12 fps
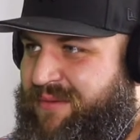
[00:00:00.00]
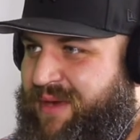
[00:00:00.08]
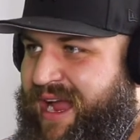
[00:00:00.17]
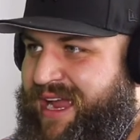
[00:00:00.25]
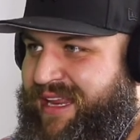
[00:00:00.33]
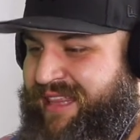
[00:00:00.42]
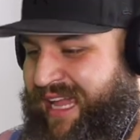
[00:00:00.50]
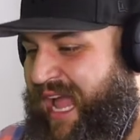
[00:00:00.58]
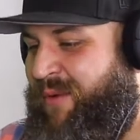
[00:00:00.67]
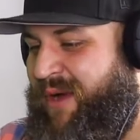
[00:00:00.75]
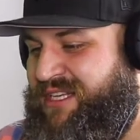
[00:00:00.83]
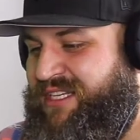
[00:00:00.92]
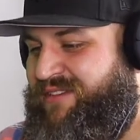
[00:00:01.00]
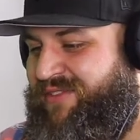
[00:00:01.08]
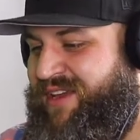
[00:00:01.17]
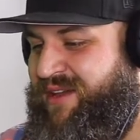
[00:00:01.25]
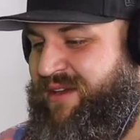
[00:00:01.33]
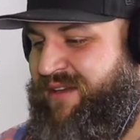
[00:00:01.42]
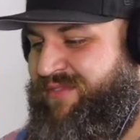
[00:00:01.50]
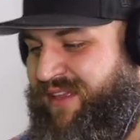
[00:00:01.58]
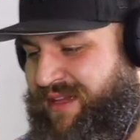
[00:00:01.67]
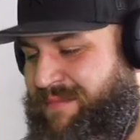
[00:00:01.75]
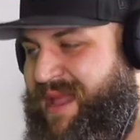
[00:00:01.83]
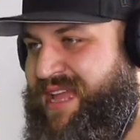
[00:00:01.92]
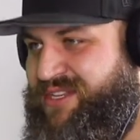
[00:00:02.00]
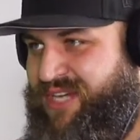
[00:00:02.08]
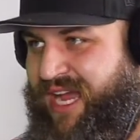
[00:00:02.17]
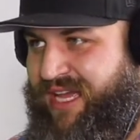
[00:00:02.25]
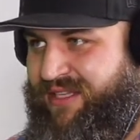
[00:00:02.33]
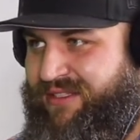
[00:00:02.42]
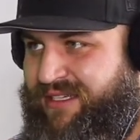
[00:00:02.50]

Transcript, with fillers: right? Like I watch this video and I feel like a man child.